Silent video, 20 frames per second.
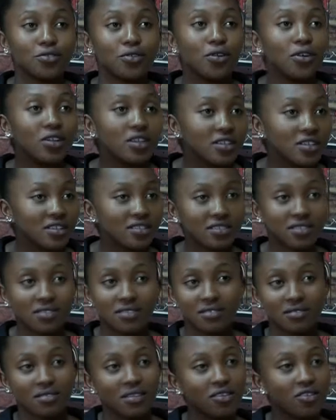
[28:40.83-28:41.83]
all
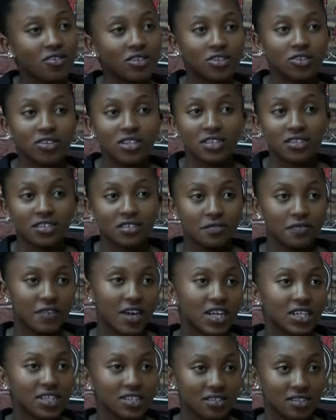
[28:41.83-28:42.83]
these
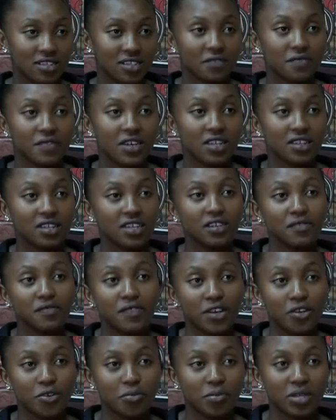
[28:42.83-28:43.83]
factors that affect the
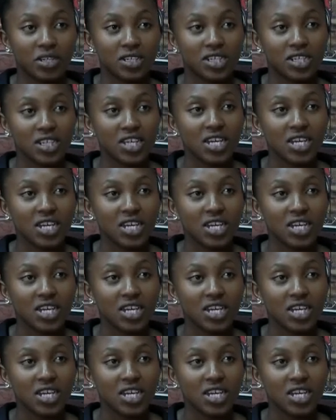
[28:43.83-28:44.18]
environment.